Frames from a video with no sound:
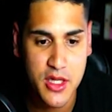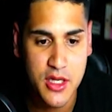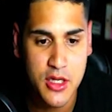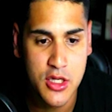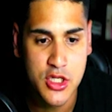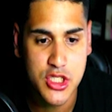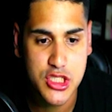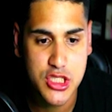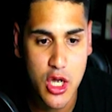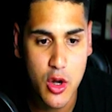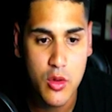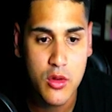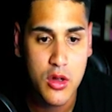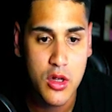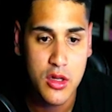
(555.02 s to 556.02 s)
So
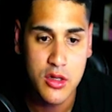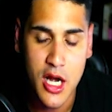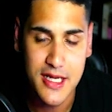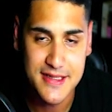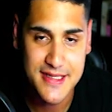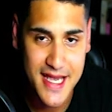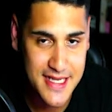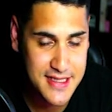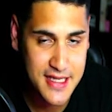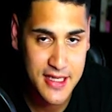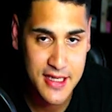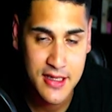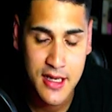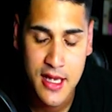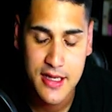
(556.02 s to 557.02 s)
testing,
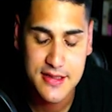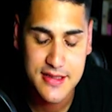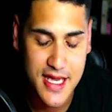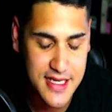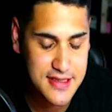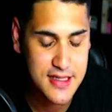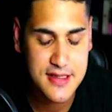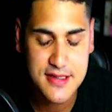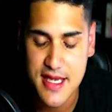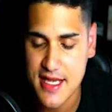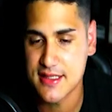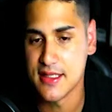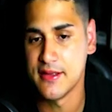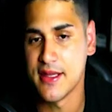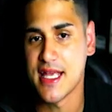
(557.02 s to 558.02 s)

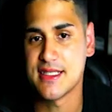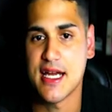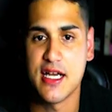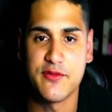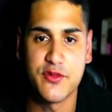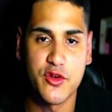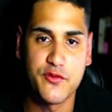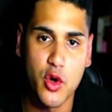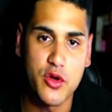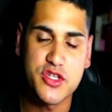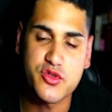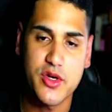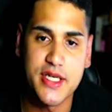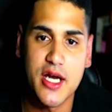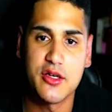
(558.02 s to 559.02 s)
that's kind of their focus right
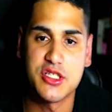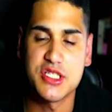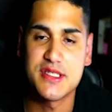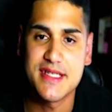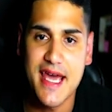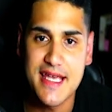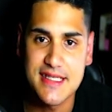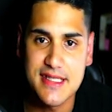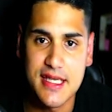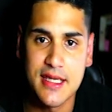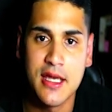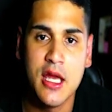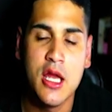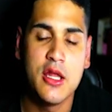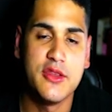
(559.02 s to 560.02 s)
now, just testing
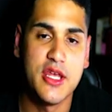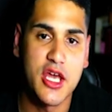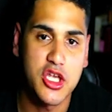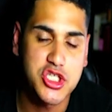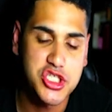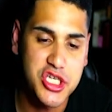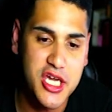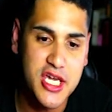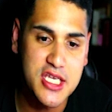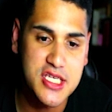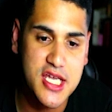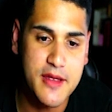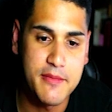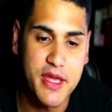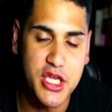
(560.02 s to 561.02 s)
the exchange and
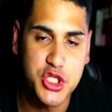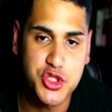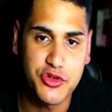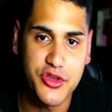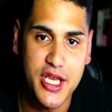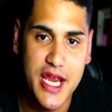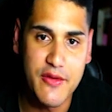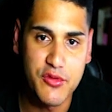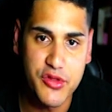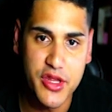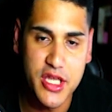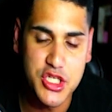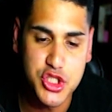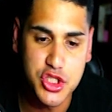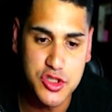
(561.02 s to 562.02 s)
making sure that everything is
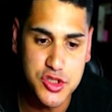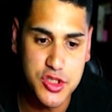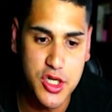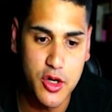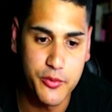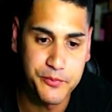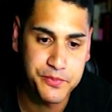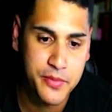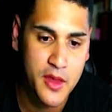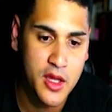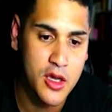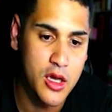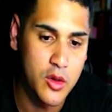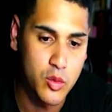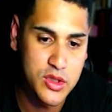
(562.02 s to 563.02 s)
good to go. And
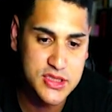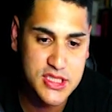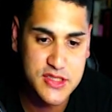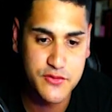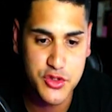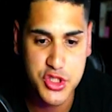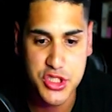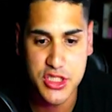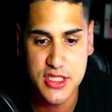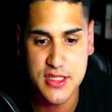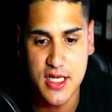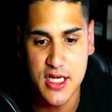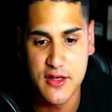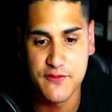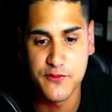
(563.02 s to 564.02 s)
once this version is done,
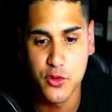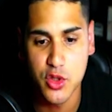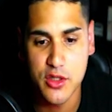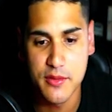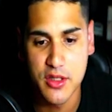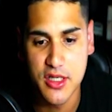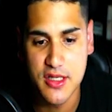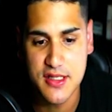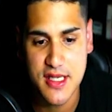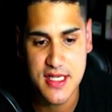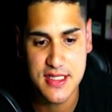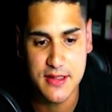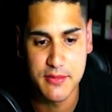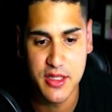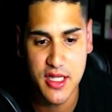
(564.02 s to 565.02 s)
full community testing
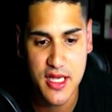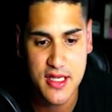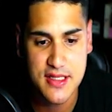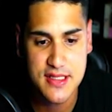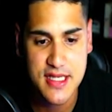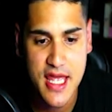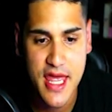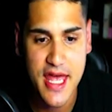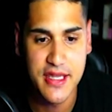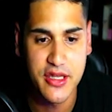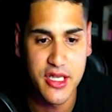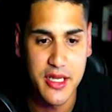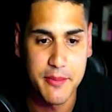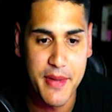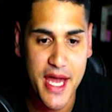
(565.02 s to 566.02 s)
begins, and then a
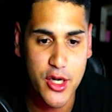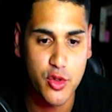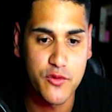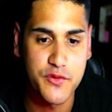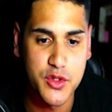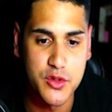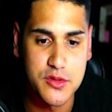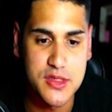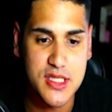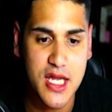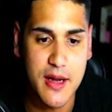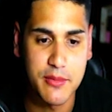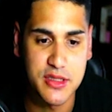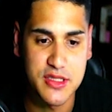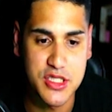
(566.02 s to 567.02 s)
battle of yields
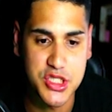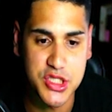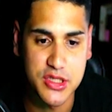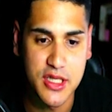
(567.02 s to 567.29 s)
competition.